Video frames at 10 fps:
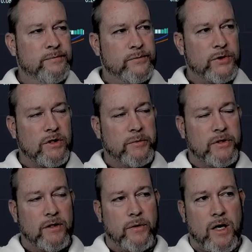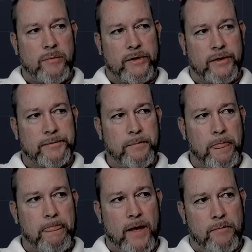So let me tell you what happened here.
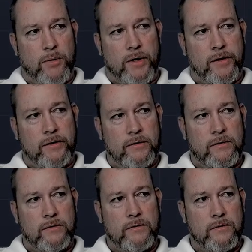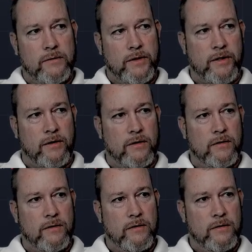I bought it here,
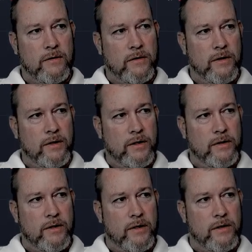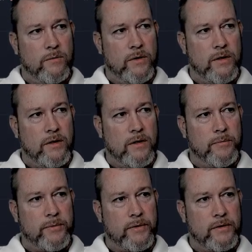and then it went
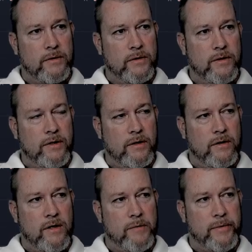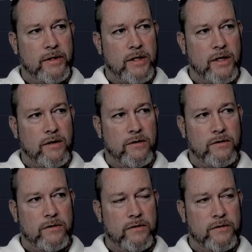up here, and I made like I
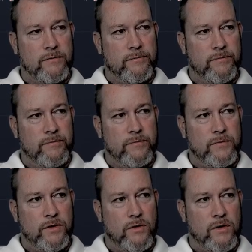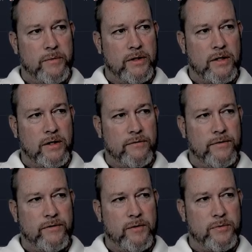made like
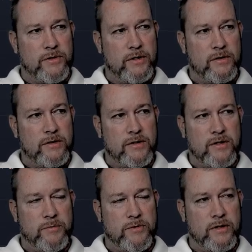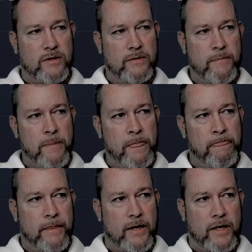50%, 60%,
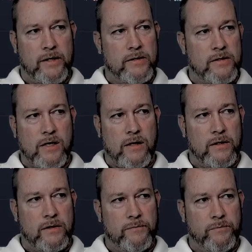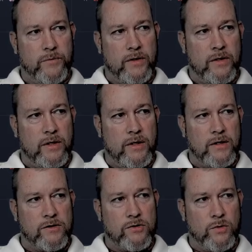and I didn't sell it. And then I
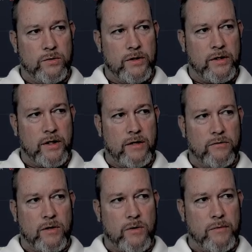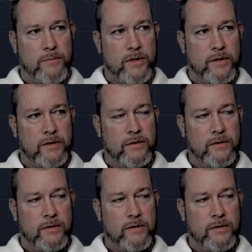sold it again right where I bought it.